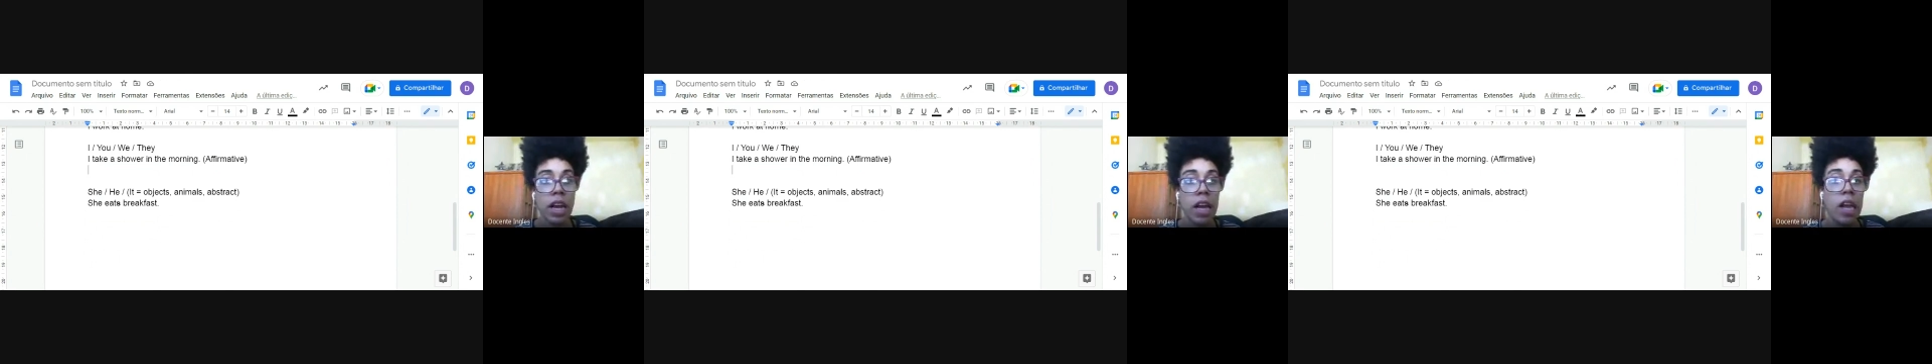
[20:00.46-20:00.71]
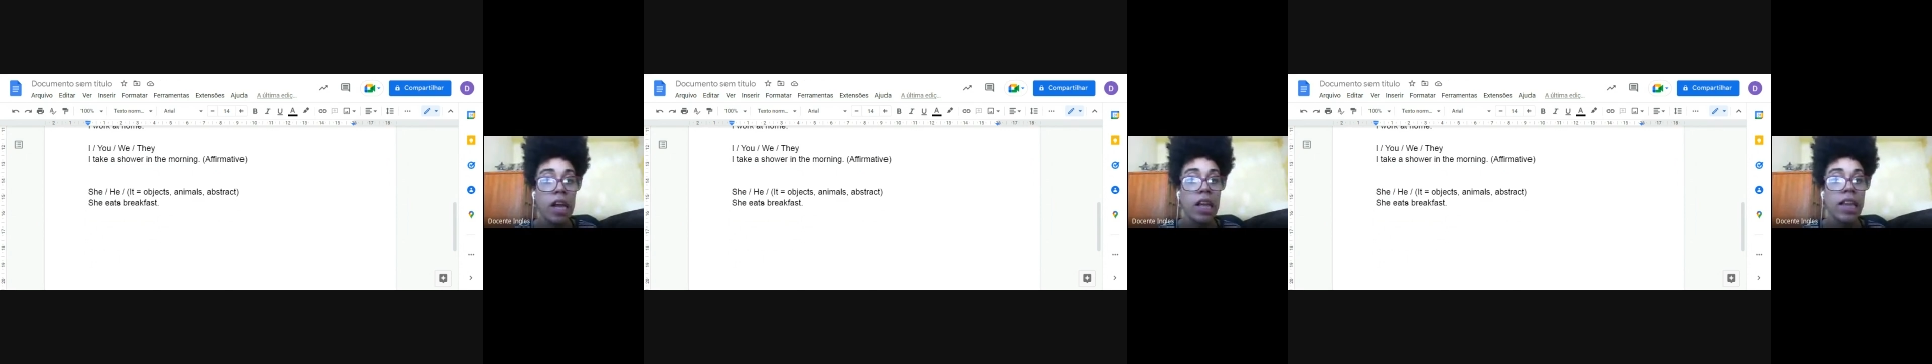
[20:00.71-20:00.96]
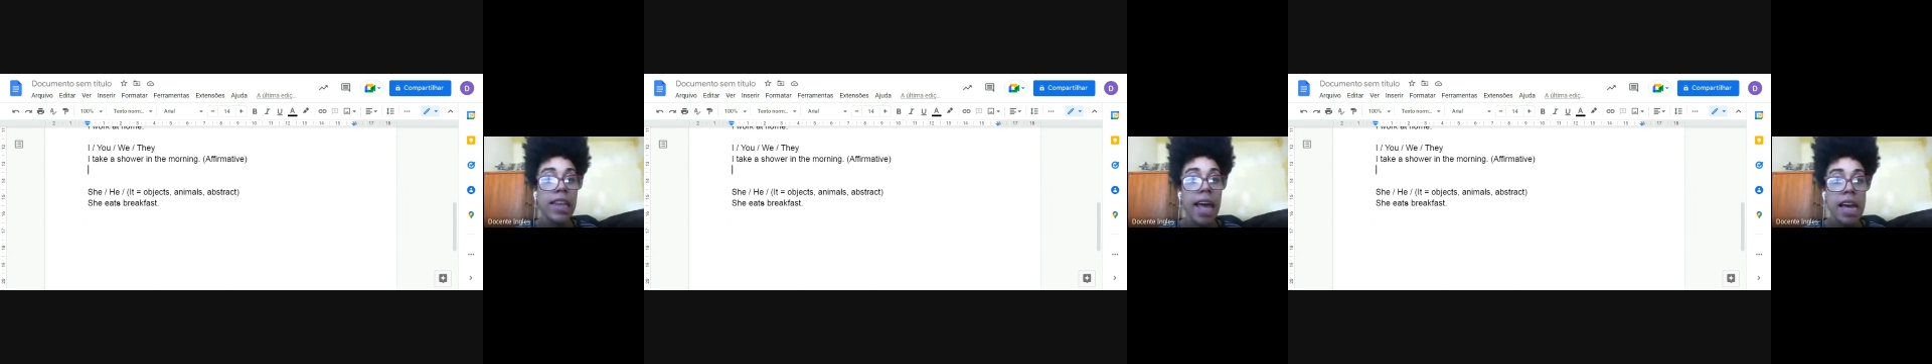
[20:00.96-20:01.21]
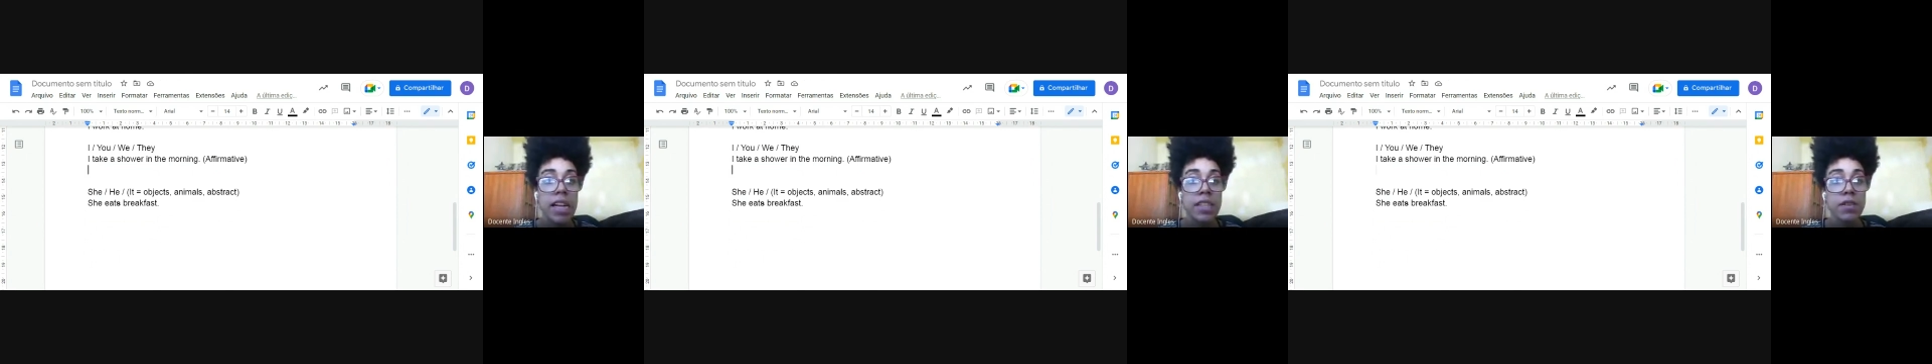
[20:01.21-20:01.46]

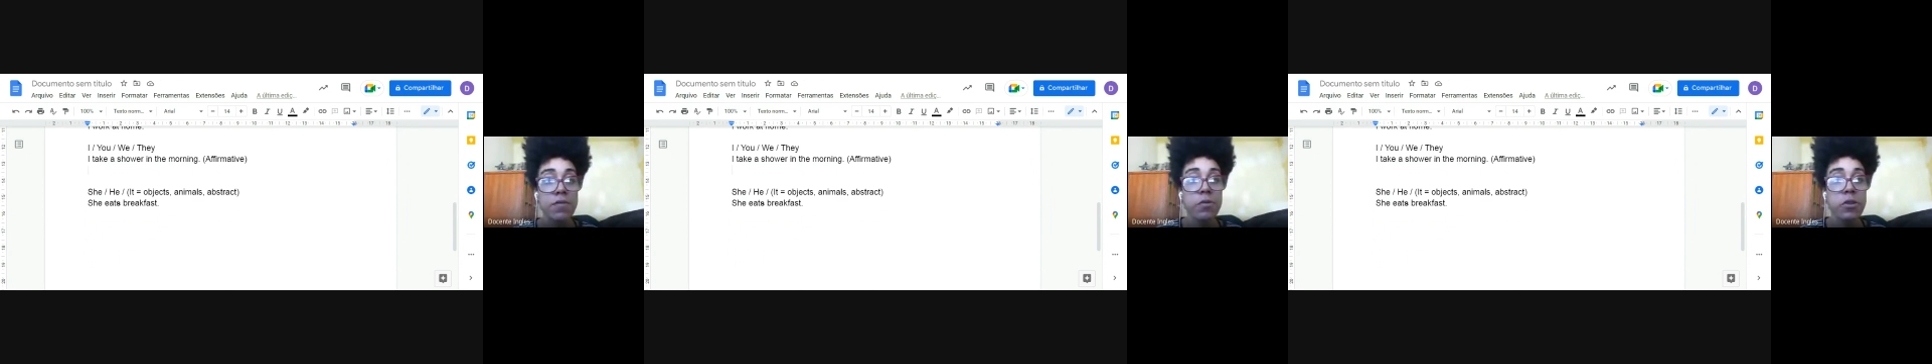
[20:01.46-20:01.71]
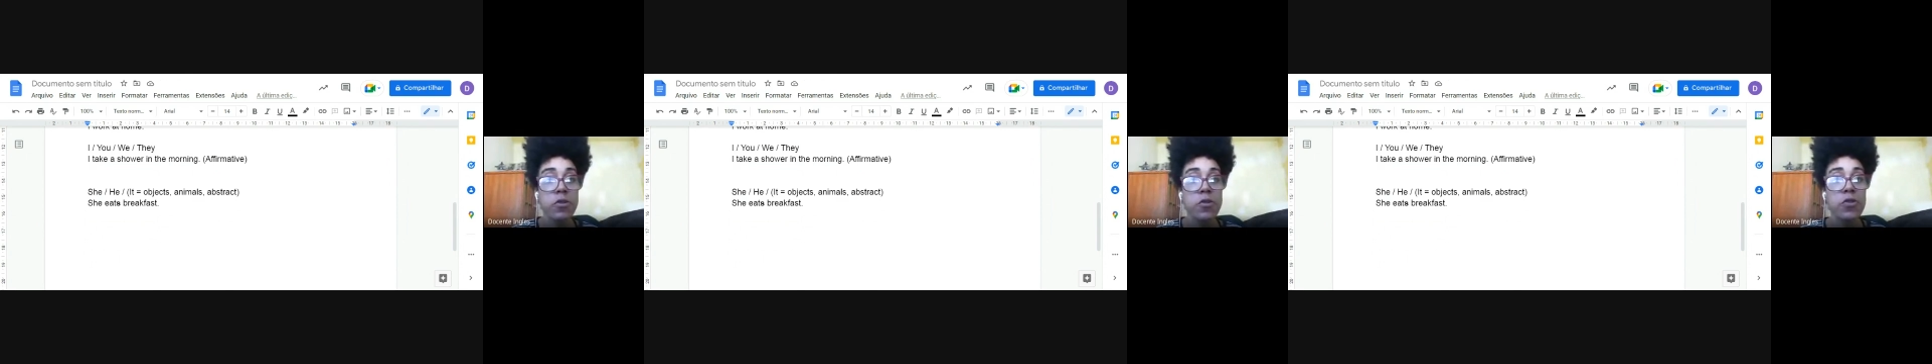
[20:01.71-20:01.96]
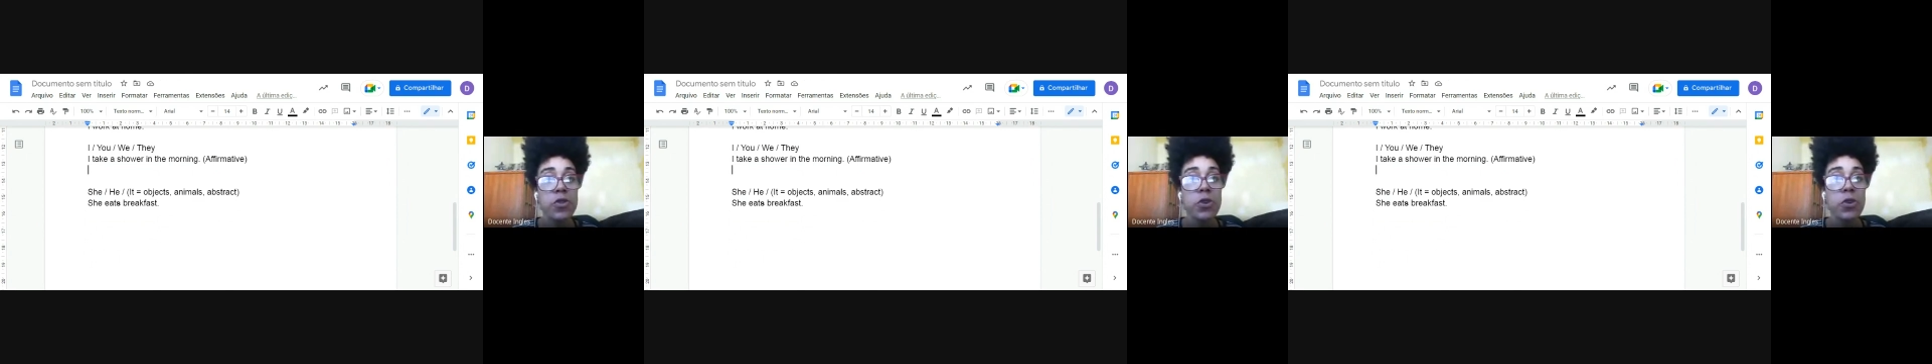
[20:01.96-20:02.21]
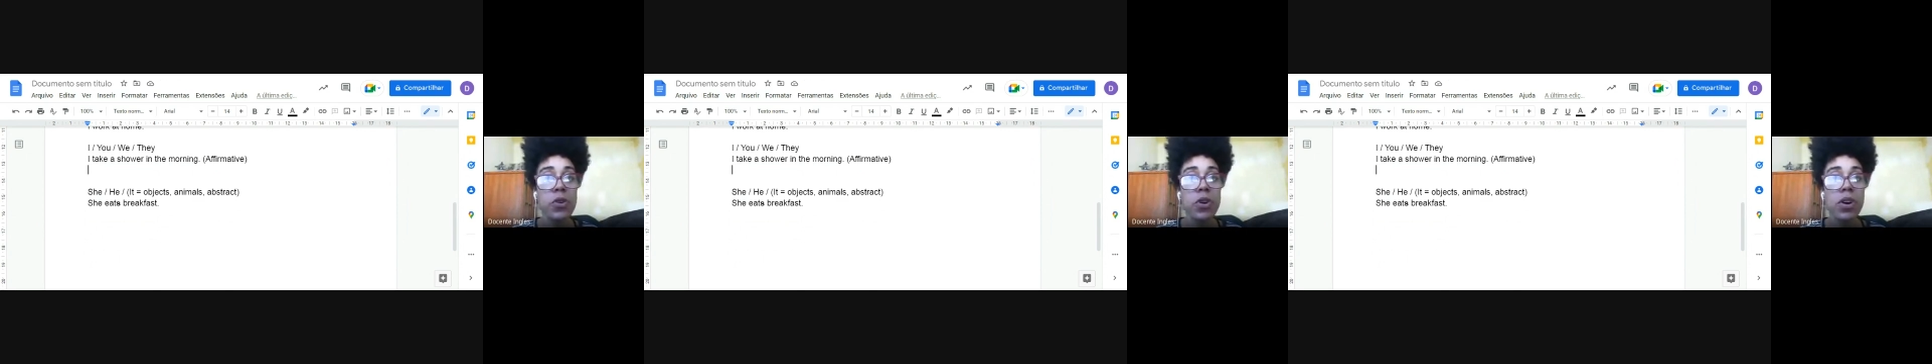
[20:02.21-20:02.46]
Negative, we use do
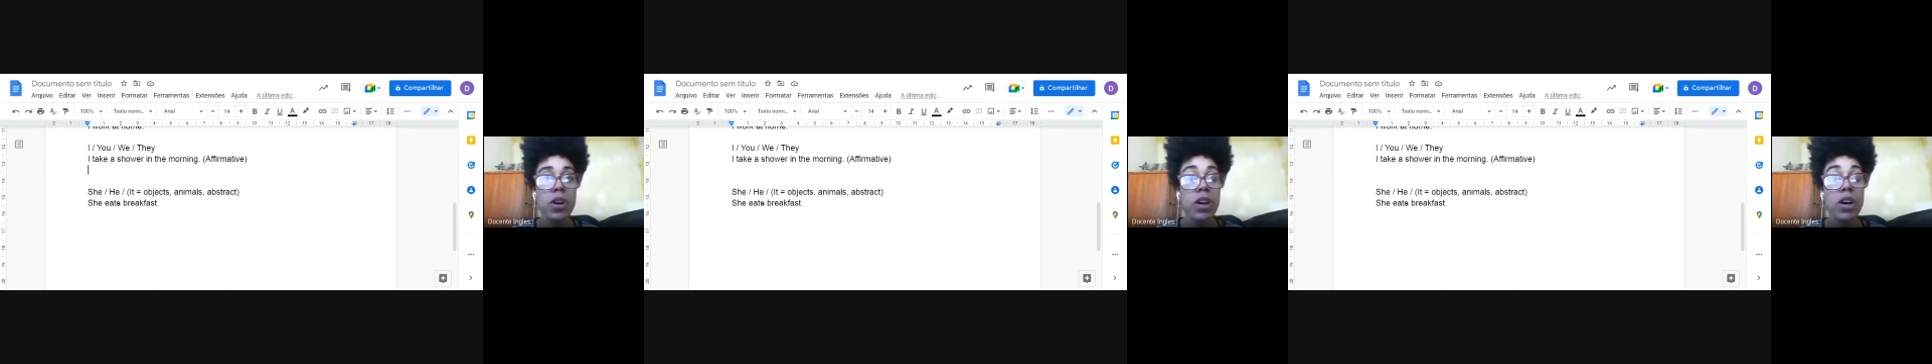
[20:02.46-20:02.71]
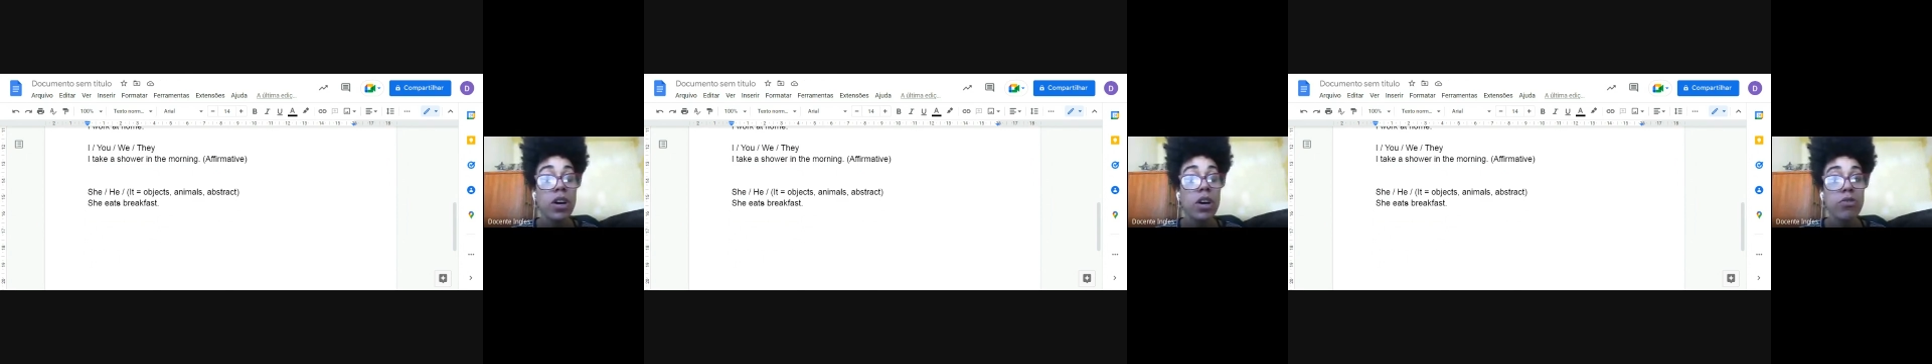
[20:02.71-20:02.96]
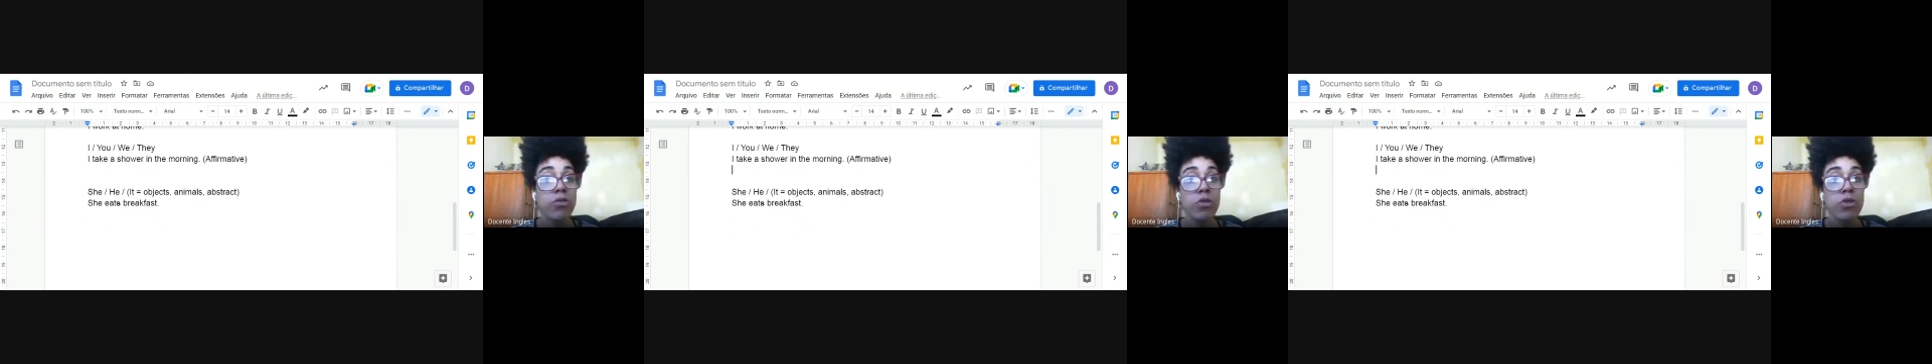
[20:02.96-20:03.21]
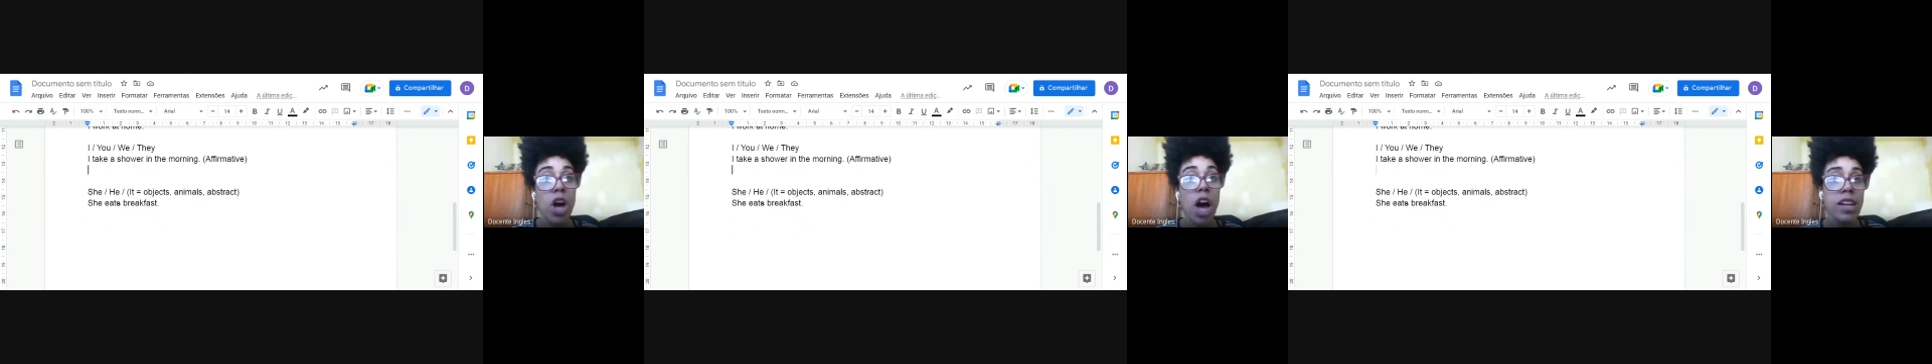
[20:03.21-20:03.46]

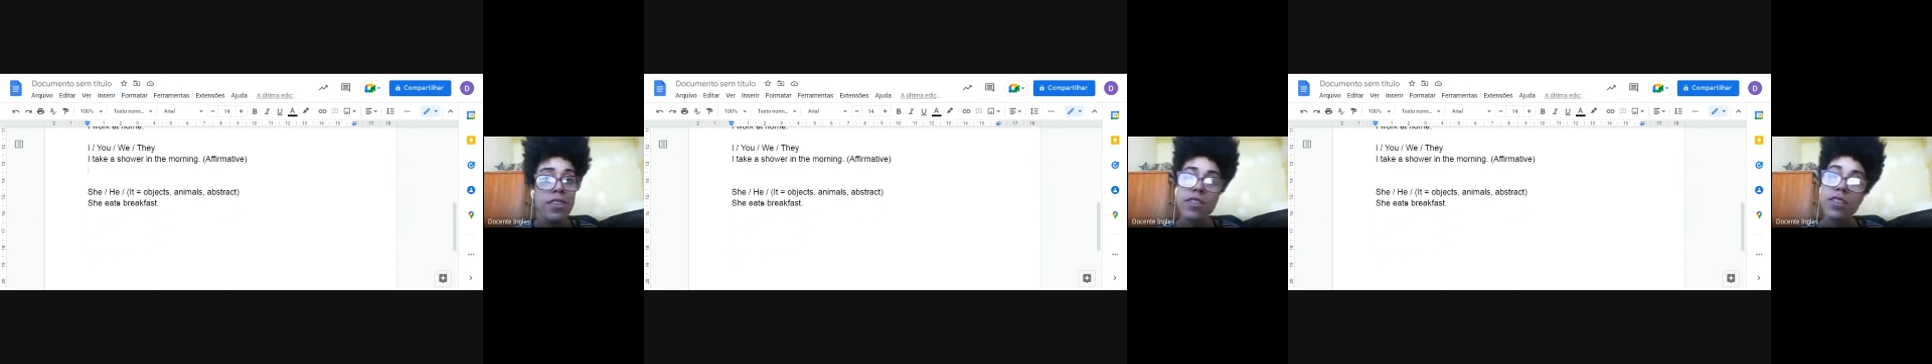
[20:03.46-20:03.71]
not,